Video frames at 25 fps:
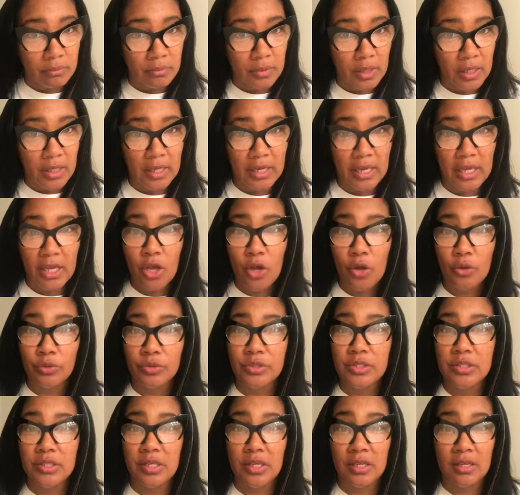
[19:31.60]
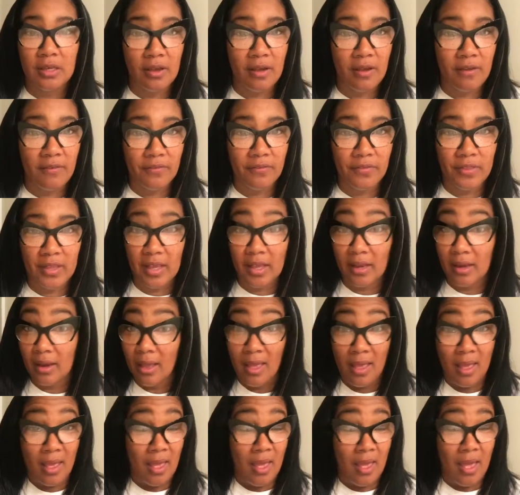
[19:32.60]
And it coats it enough that
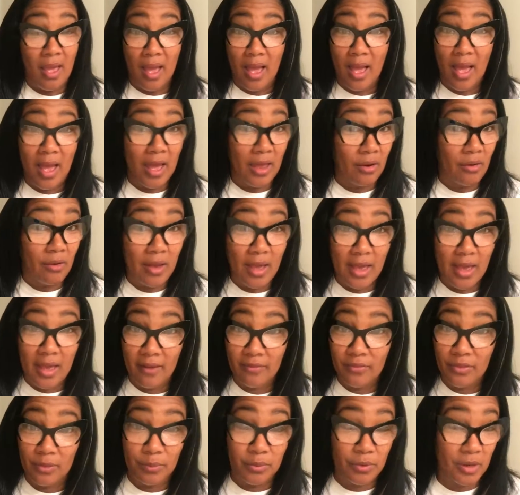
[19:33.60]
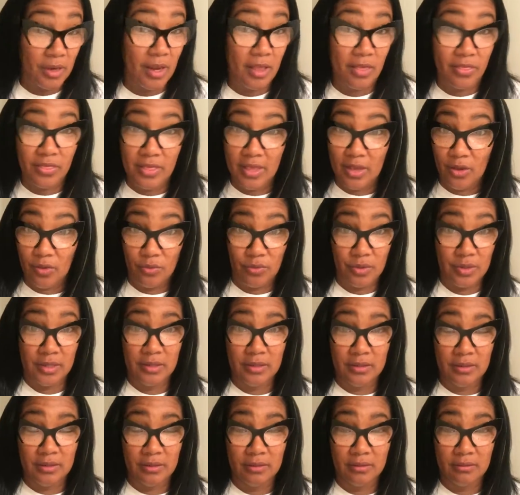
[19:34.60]
I don't have to put anything on it.
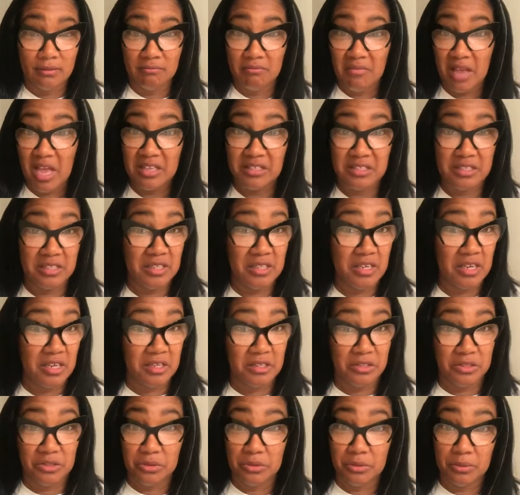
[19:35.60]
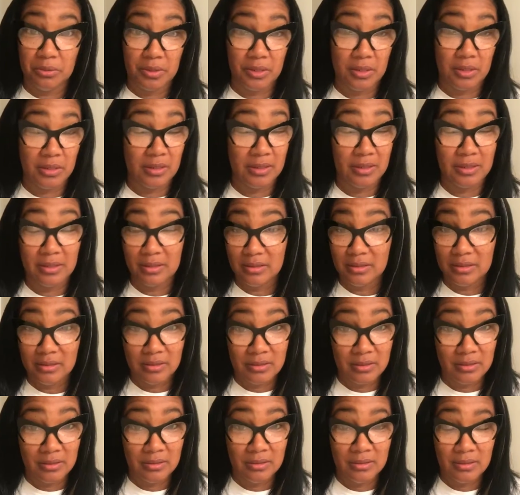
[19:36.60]
I just let it do what it does
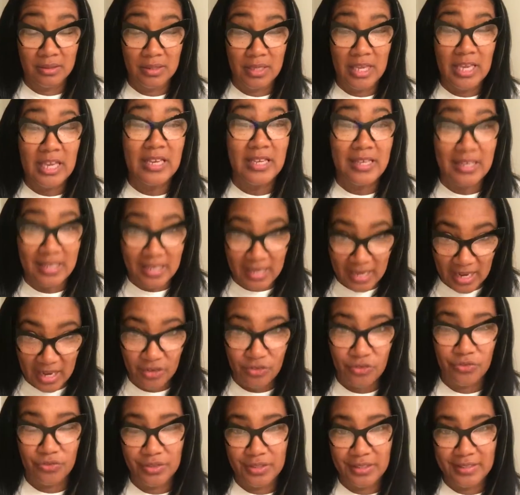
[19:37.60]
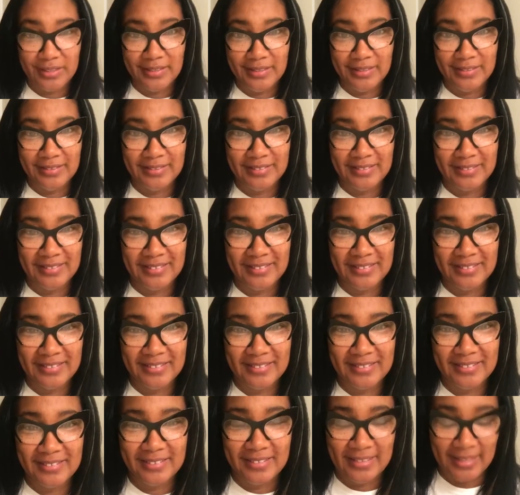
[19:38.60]
naturally.
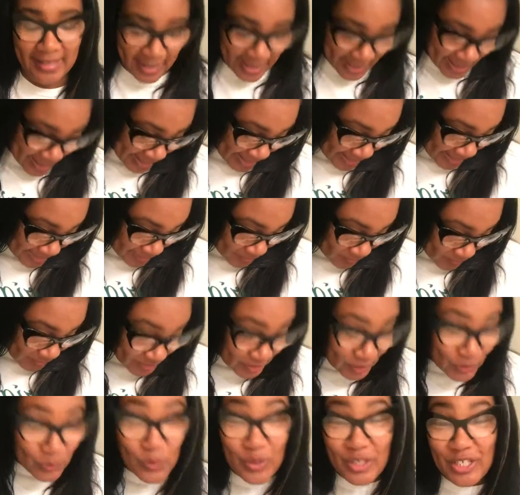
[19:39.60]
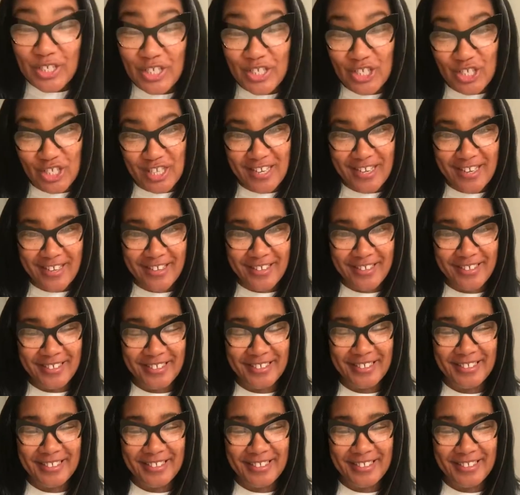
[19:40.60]
So I just want to share.